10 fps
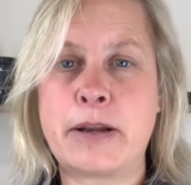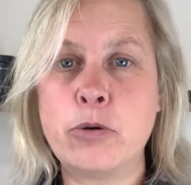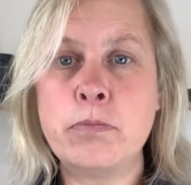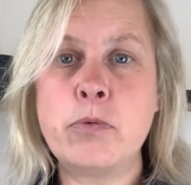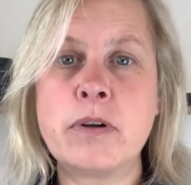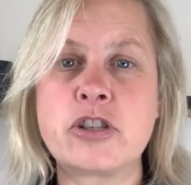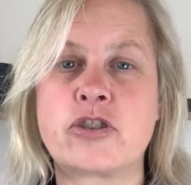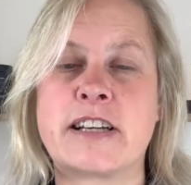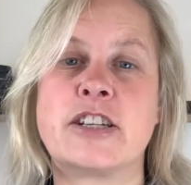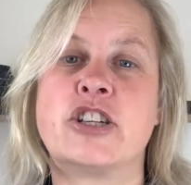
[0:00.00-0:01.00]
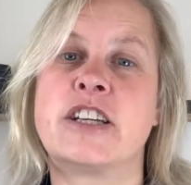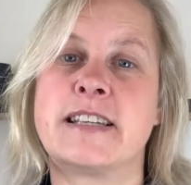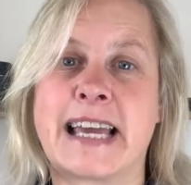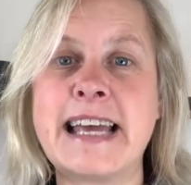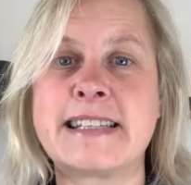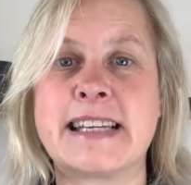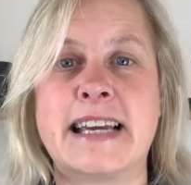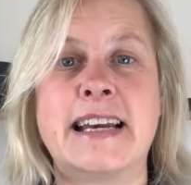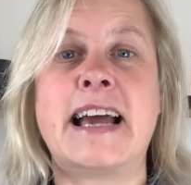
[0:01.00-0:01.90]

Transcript: number one strategy to get seen